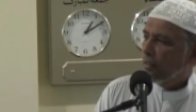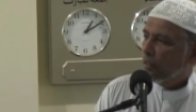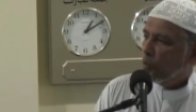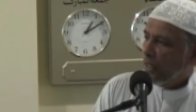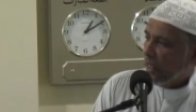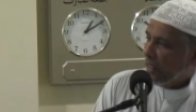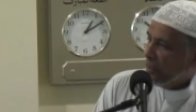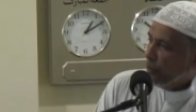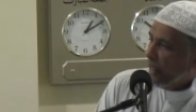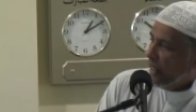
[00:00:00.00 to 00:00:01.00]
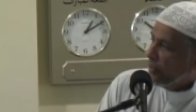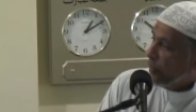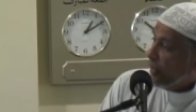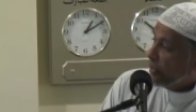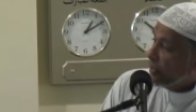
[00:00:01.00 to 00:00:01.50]
We, we need to
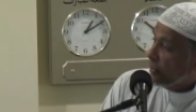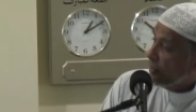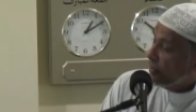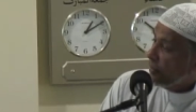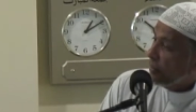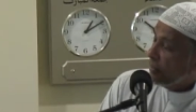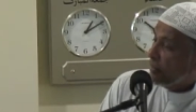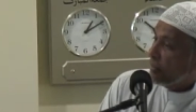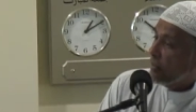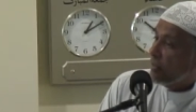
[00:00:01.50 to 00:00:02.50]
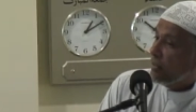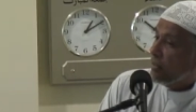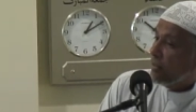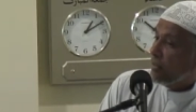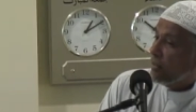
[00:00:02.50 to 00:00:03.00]
listen
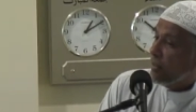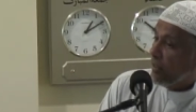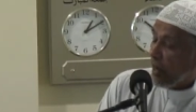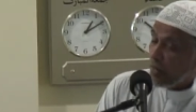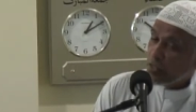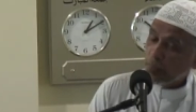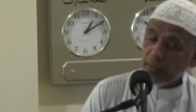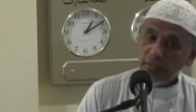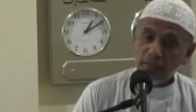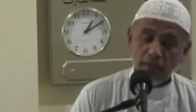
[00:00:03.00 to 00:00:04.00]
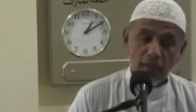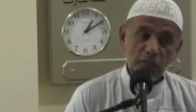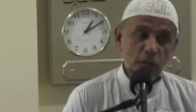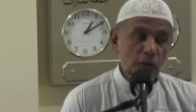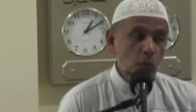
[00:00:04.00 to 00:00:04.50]
to the husband and
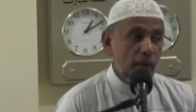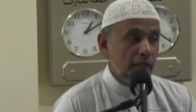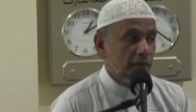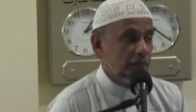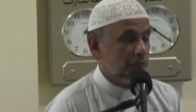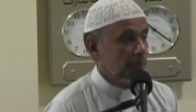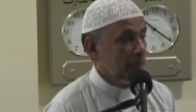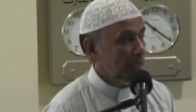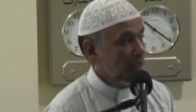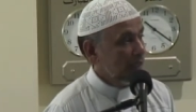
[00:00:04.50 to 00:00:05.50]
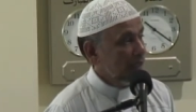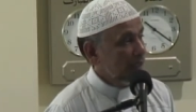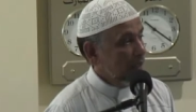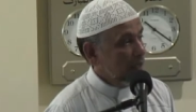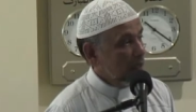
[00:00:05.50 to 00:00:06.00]
to the wife.
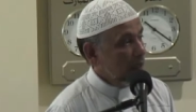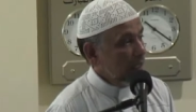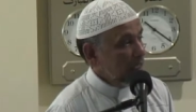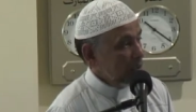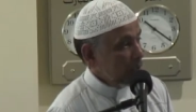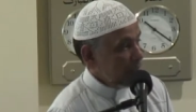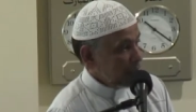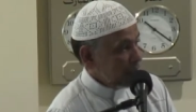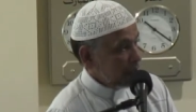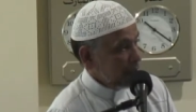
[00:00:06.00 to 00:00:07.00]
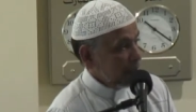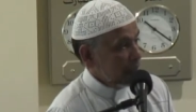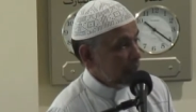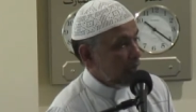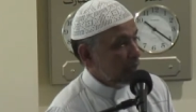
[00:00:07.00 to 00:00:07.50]
We need to listen to the
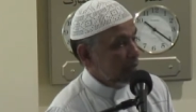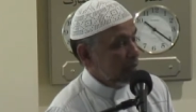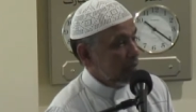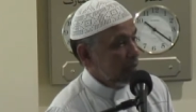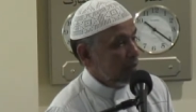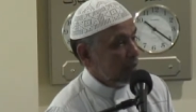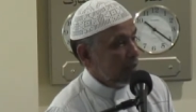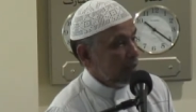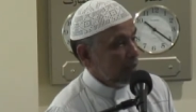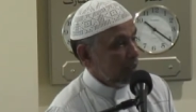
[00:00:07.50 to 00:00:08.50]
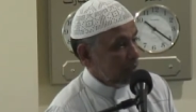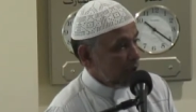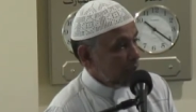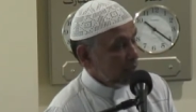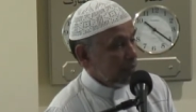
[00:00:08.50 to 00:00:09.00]
son,
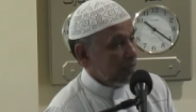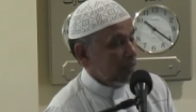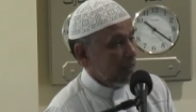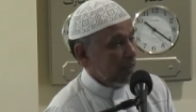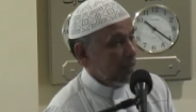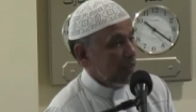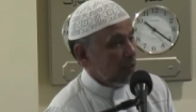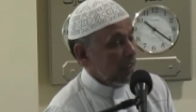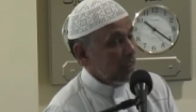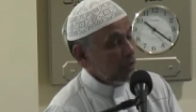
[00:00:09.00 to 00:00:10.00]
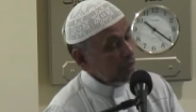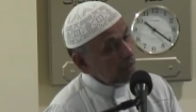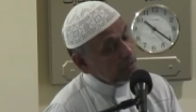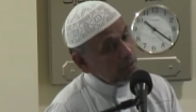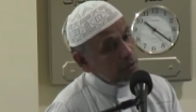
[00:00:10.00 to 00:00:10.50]
daughter. We need to
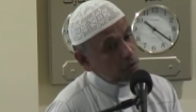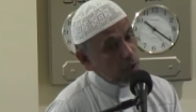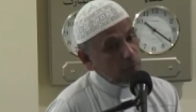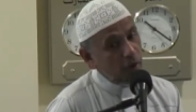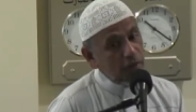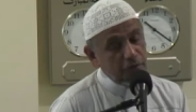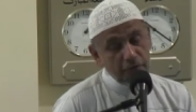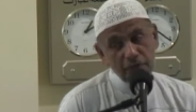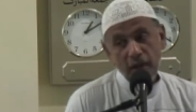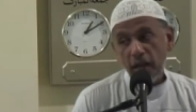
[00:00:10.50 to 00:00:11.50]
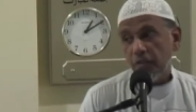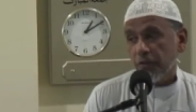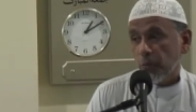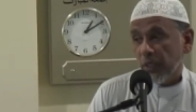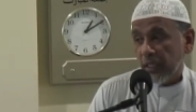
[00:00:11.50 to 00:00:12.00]
listen to the mother,
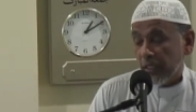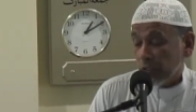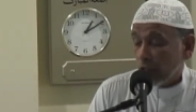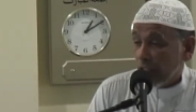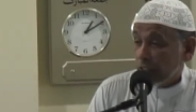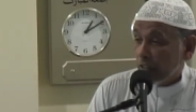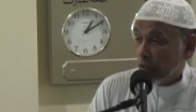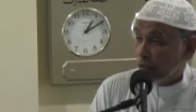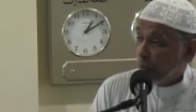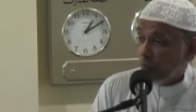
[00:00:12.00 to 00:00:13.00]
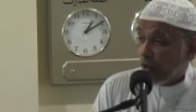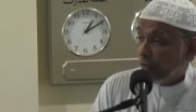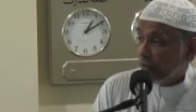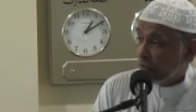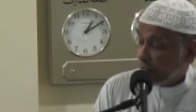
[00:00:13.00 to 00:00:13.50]
father. We need to listen to the
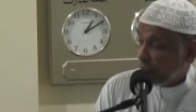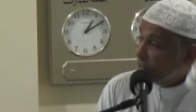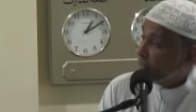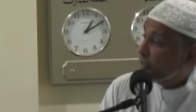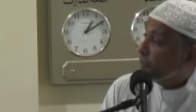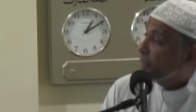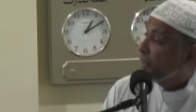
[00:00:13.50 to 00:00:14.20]
brother, sister.